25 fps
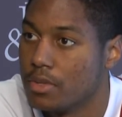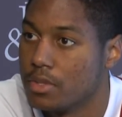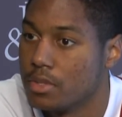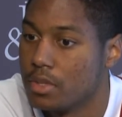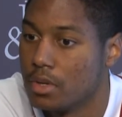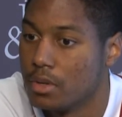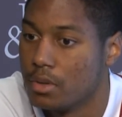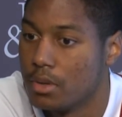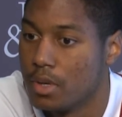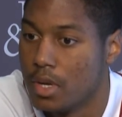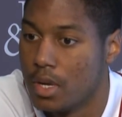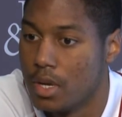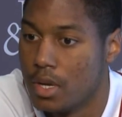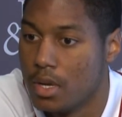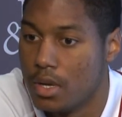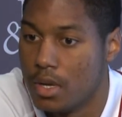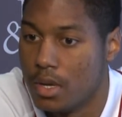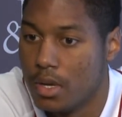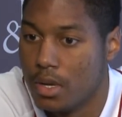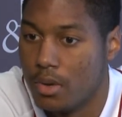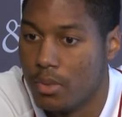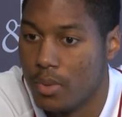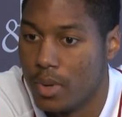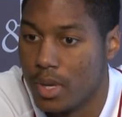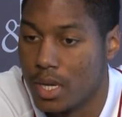So
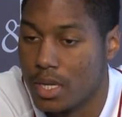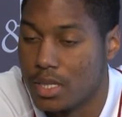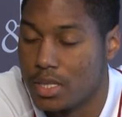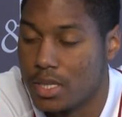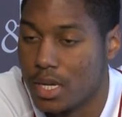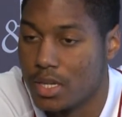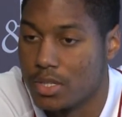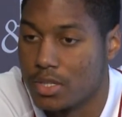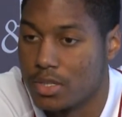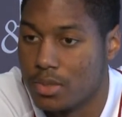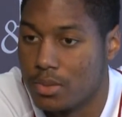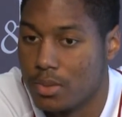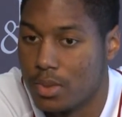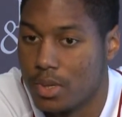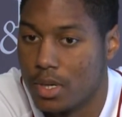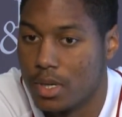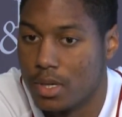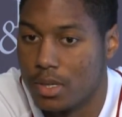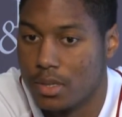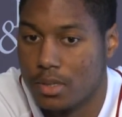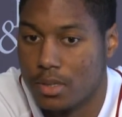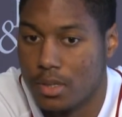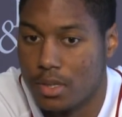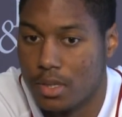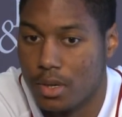we get a chance to,
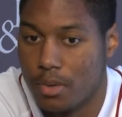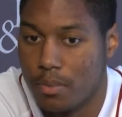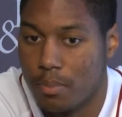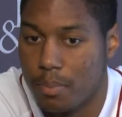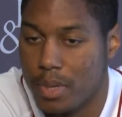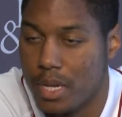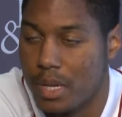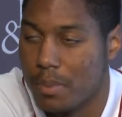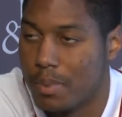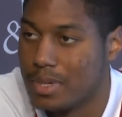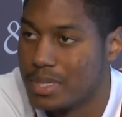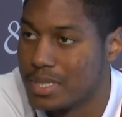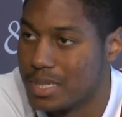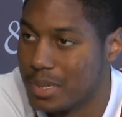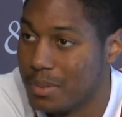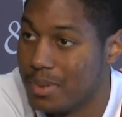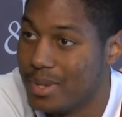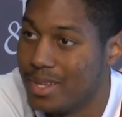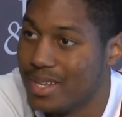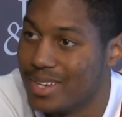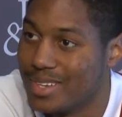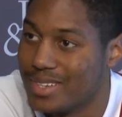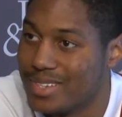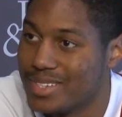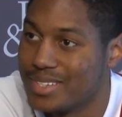you know, beat up on
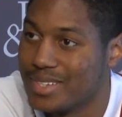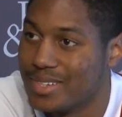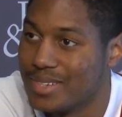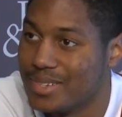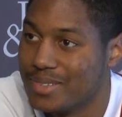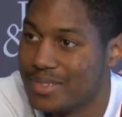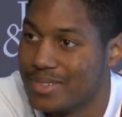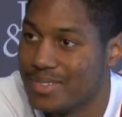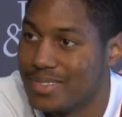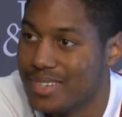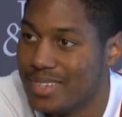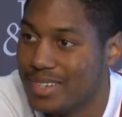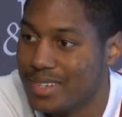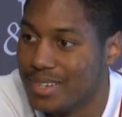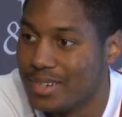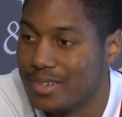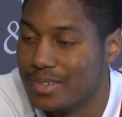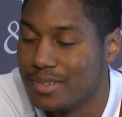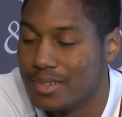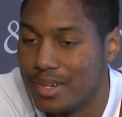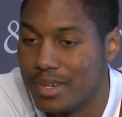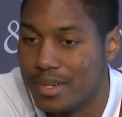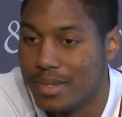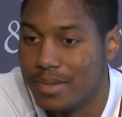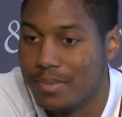somebody else. So, you know,
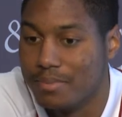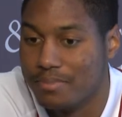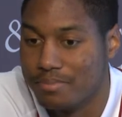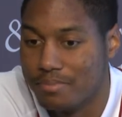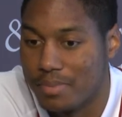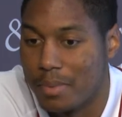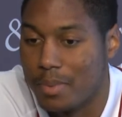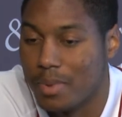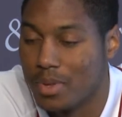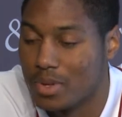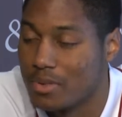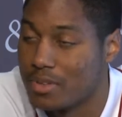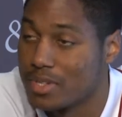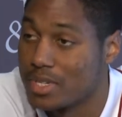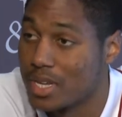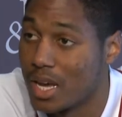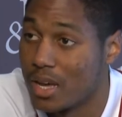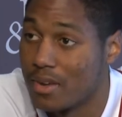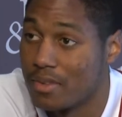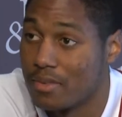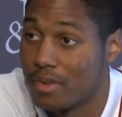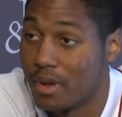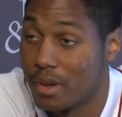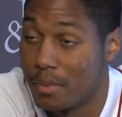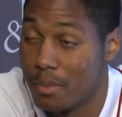I'm looking
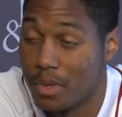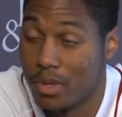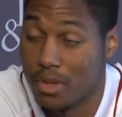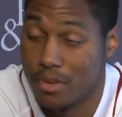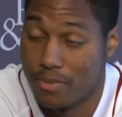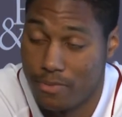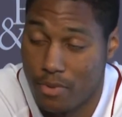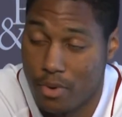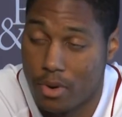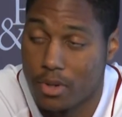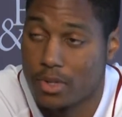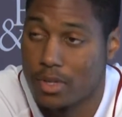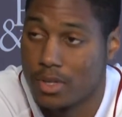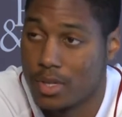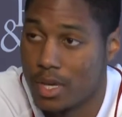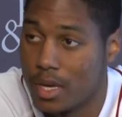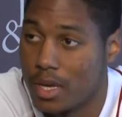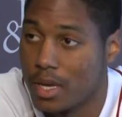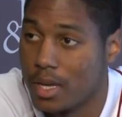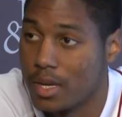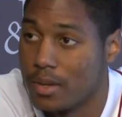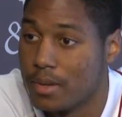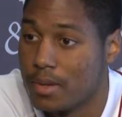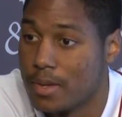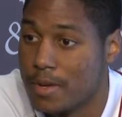forward to
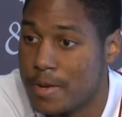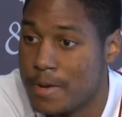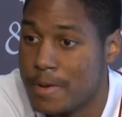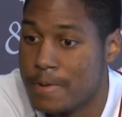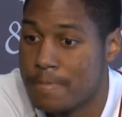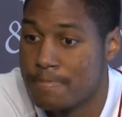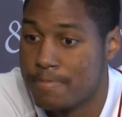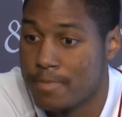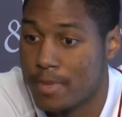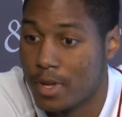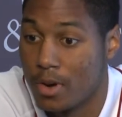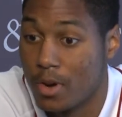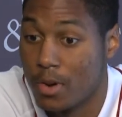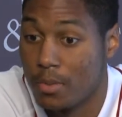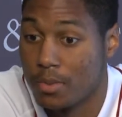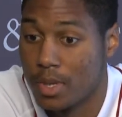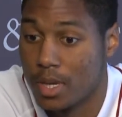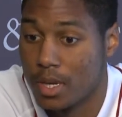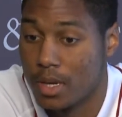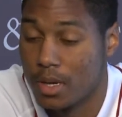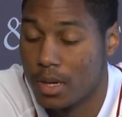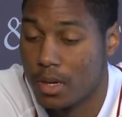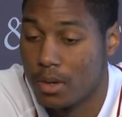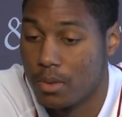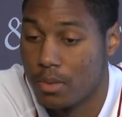that. And hope
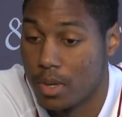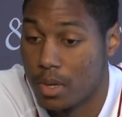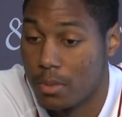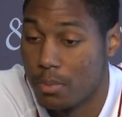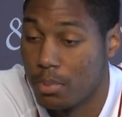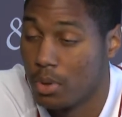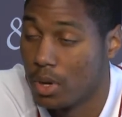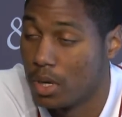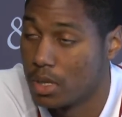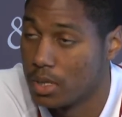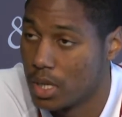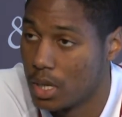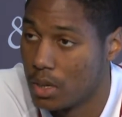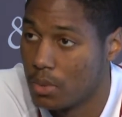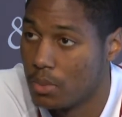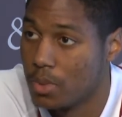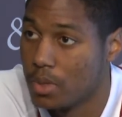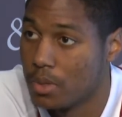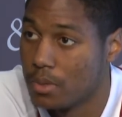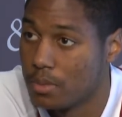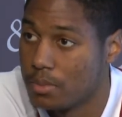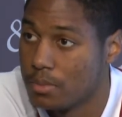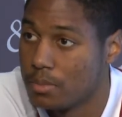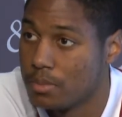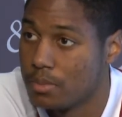that we can pull out that
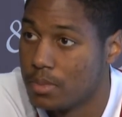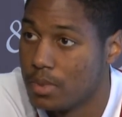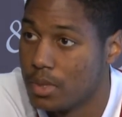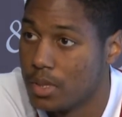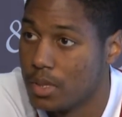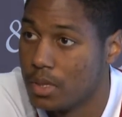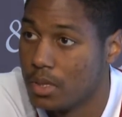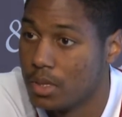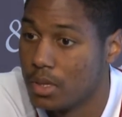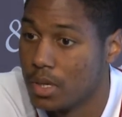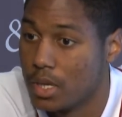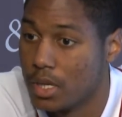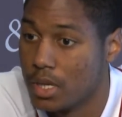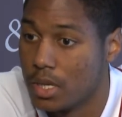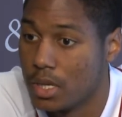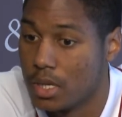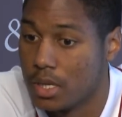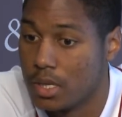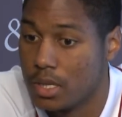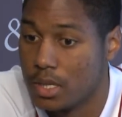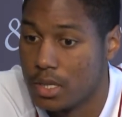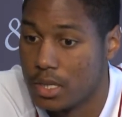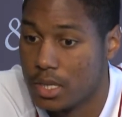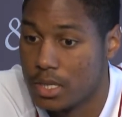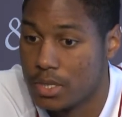win, you know,
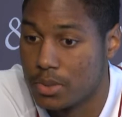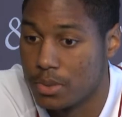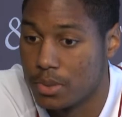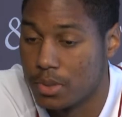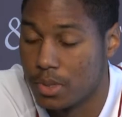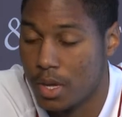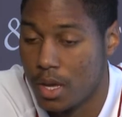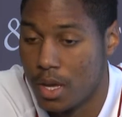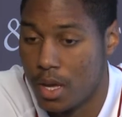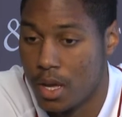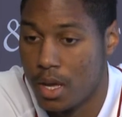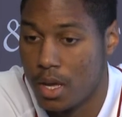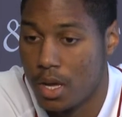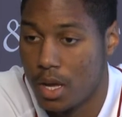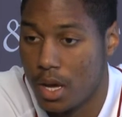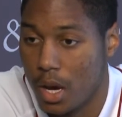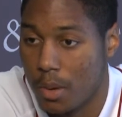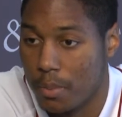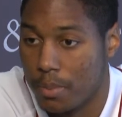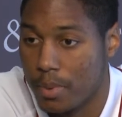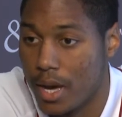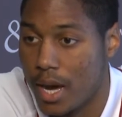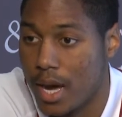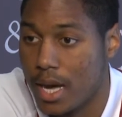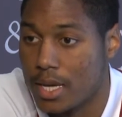and this will
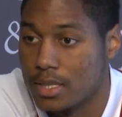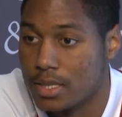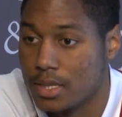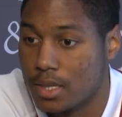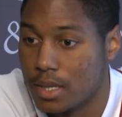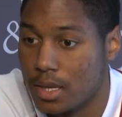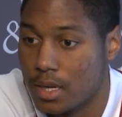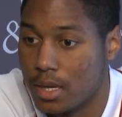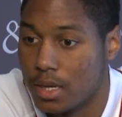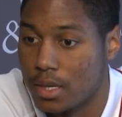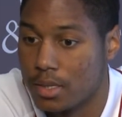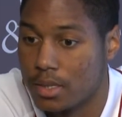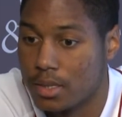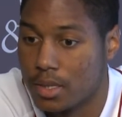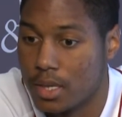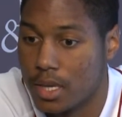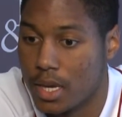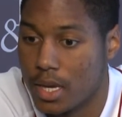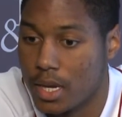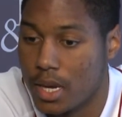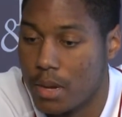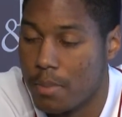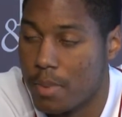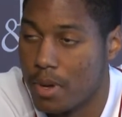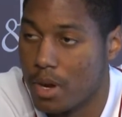help guys get
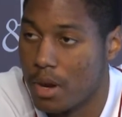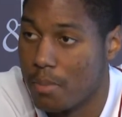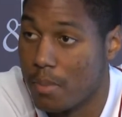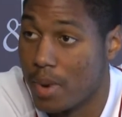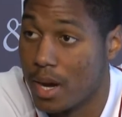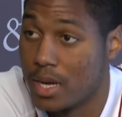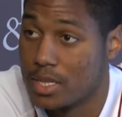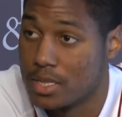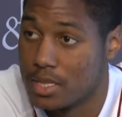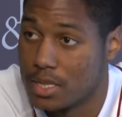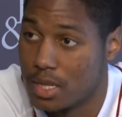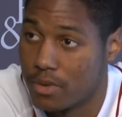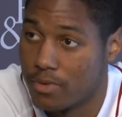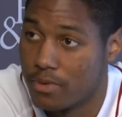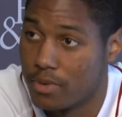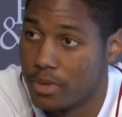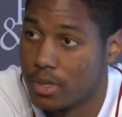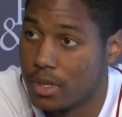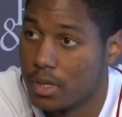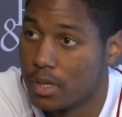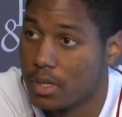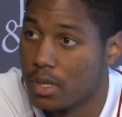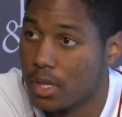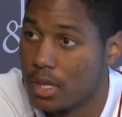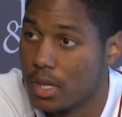in a better mindset for
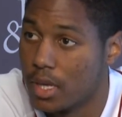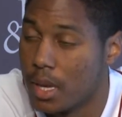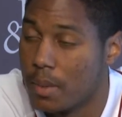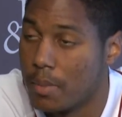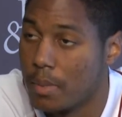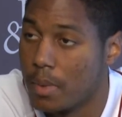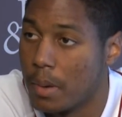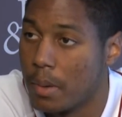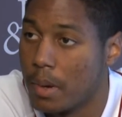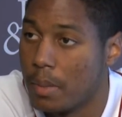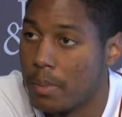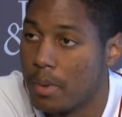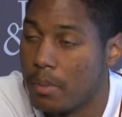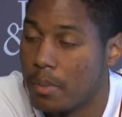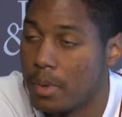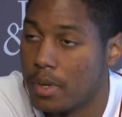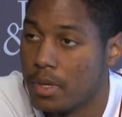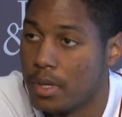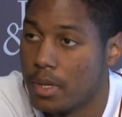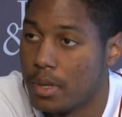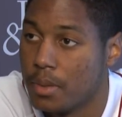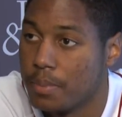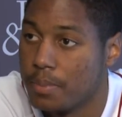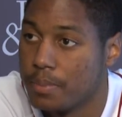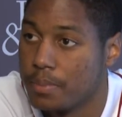the game coming up on
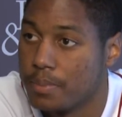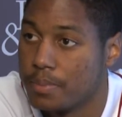Monday.